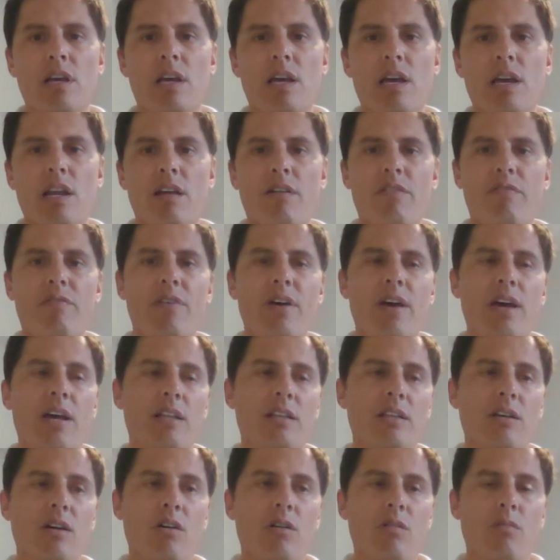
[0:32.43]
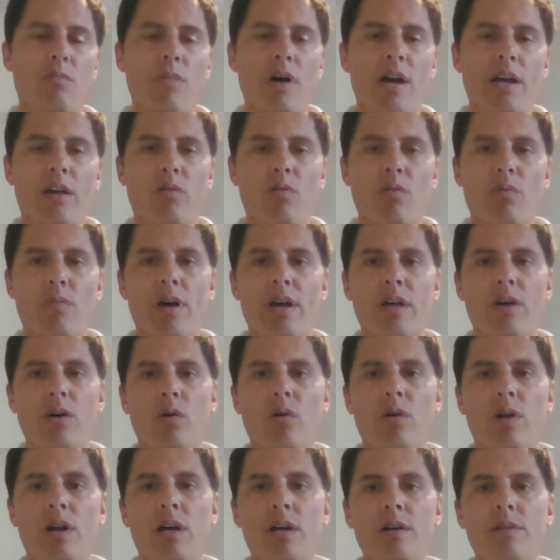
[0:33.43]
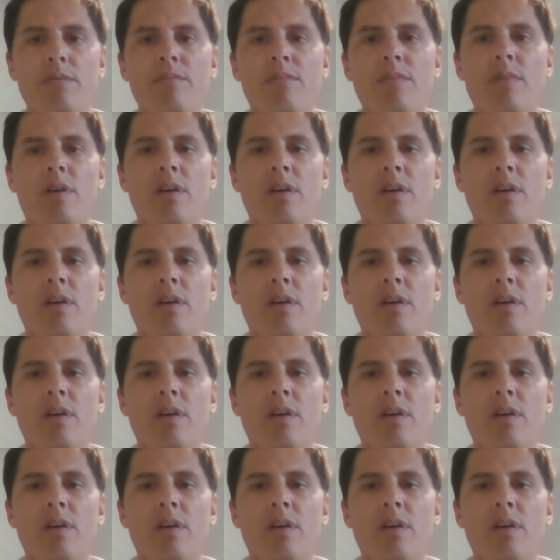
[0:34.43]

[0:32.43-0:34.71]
can affect our microbiota.